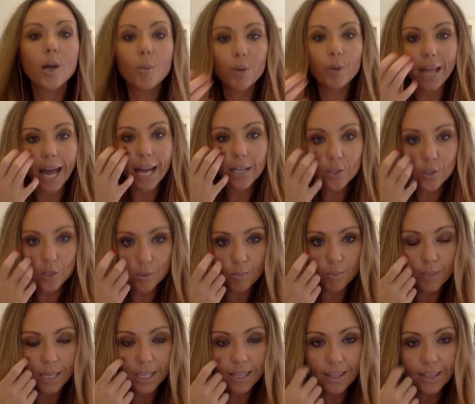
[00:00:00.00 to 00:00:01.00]
but that doesn't
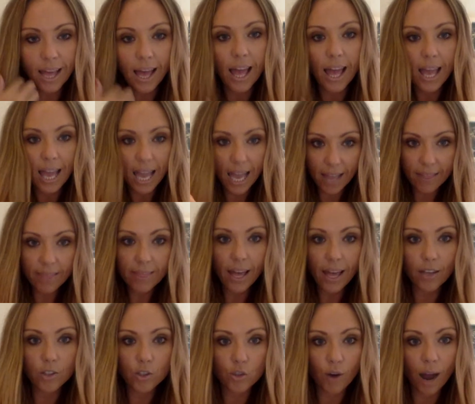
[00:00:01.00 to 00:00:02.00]
mean that in
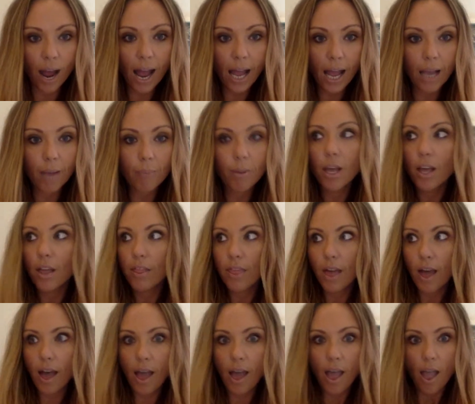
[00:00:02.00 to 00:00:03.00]
that tribe
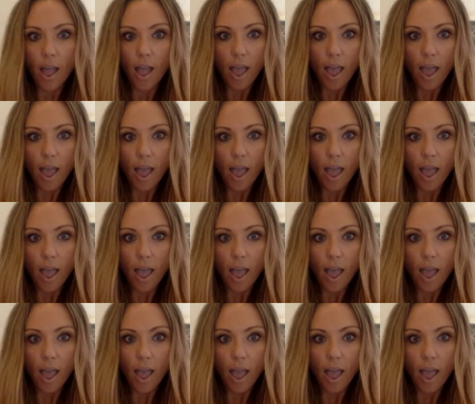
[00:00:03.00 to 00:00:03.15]
that